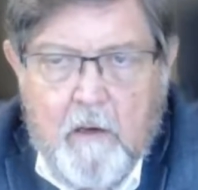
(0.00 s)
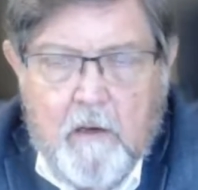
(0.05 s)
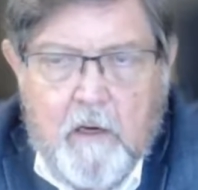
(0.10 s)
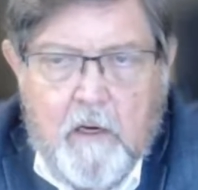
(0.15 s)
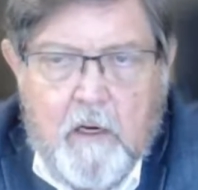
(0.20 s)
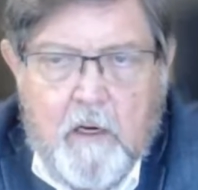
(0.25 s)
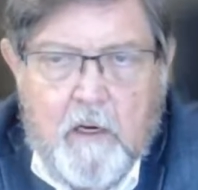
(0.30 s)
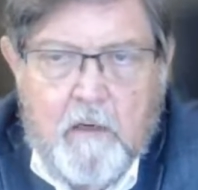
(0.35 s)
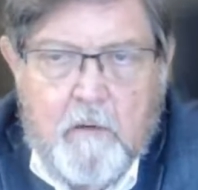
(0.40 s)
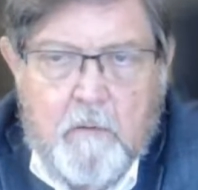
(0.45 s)

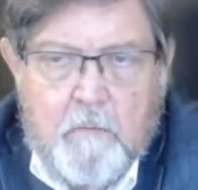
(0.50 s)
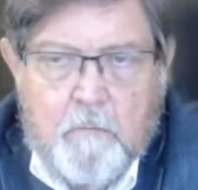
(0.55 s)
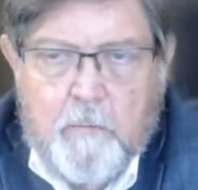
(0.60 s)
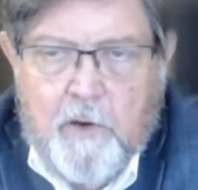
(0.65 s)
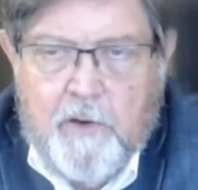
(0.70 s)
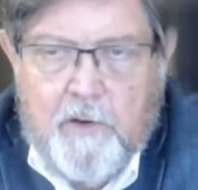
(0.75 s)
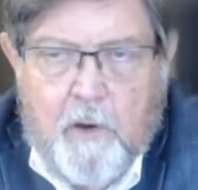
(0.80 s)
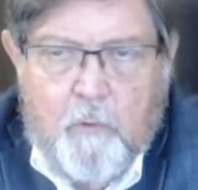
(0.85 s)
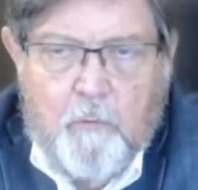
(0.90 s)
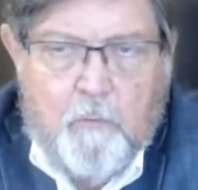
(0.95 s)

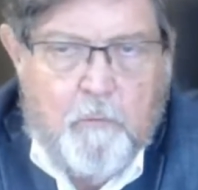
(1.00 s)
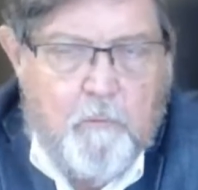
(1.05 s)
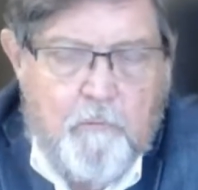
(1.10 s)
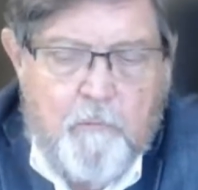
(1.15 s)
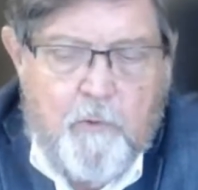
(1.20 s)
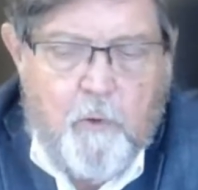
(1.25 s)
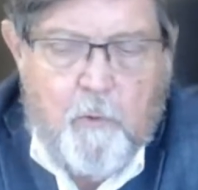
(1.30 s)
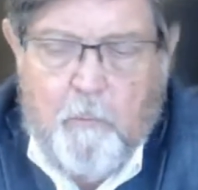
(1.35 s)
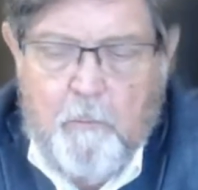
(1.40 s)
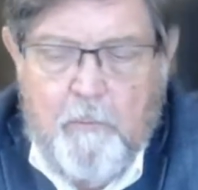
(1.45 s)
But
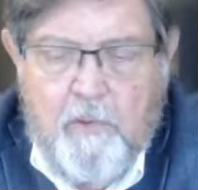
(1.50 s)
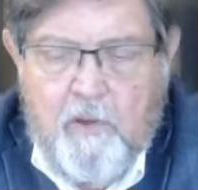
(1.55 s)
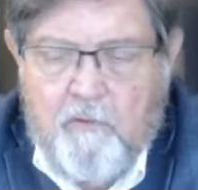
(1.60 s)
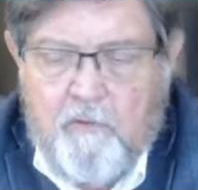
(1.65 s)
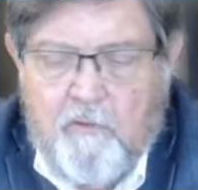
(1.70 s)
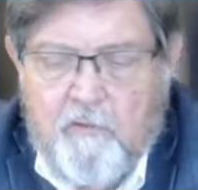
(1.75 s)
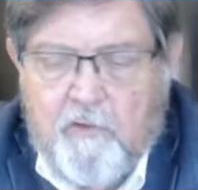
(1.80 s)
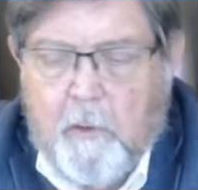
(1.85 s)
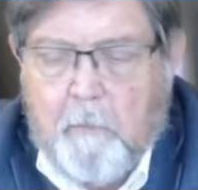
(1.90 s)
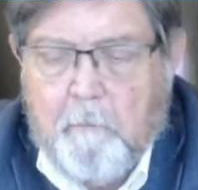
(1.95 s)
don't
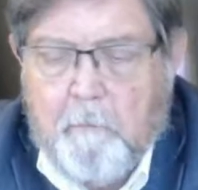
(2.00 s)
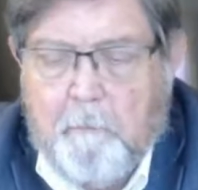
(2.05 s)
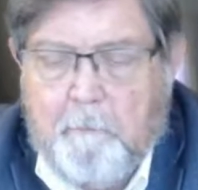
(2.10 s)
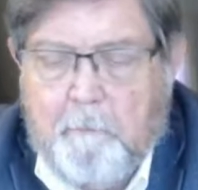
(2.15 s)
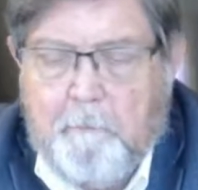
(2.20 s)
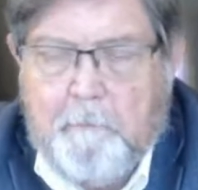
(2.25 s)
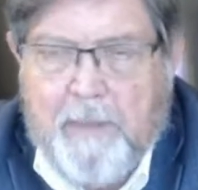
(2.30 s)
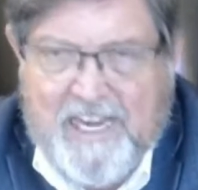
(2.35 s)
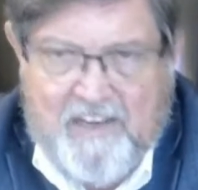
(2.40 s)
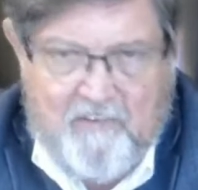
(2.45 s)
miss the
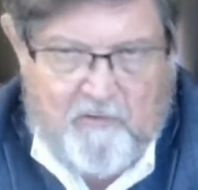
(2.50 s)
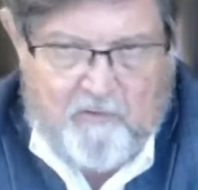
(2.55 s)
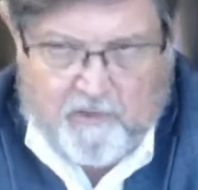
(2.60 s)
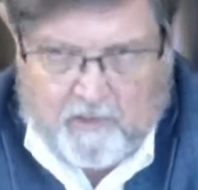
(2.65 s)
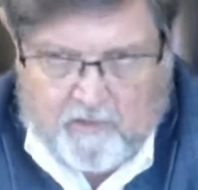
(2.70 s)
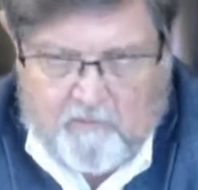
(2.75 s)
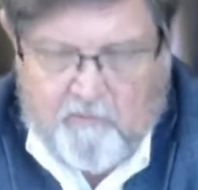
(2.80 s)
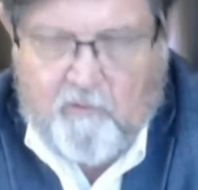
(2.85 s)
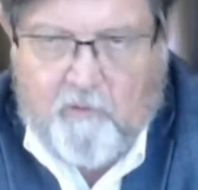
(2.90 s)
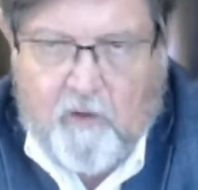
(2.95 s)
basic
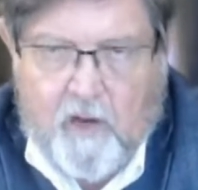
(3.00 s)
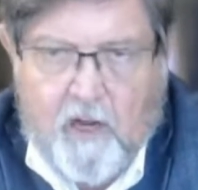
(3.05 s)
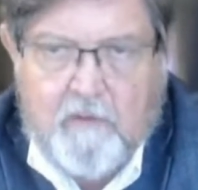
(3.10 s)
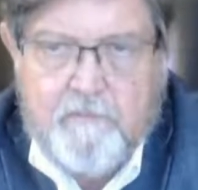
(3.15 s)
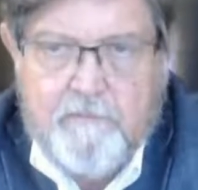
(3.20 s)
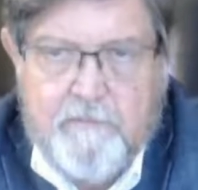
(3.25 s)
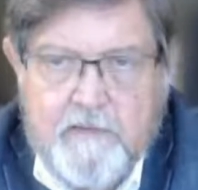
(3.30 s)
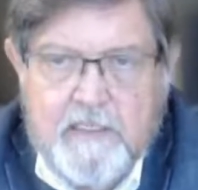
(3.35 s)
stuff.